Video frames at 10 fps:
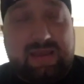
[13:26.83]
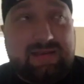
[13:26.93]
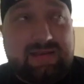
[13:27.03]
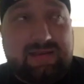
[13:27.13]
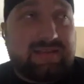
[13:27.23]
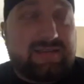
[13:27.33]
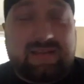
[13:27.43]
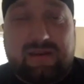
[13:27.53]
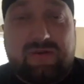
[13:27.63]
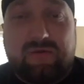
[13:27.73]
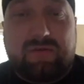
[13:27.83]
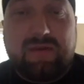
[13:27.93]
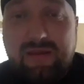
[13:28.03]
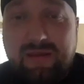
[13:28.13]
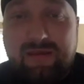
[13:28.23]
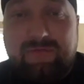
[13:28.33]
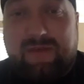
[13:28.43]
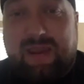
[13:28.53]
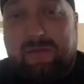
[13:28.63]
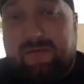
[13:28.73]
It has nothing to do with
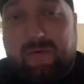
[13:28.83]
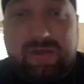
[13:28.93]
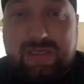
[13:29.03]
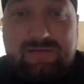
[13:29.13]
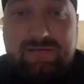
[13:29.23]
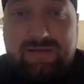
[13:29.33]
fame or fortune.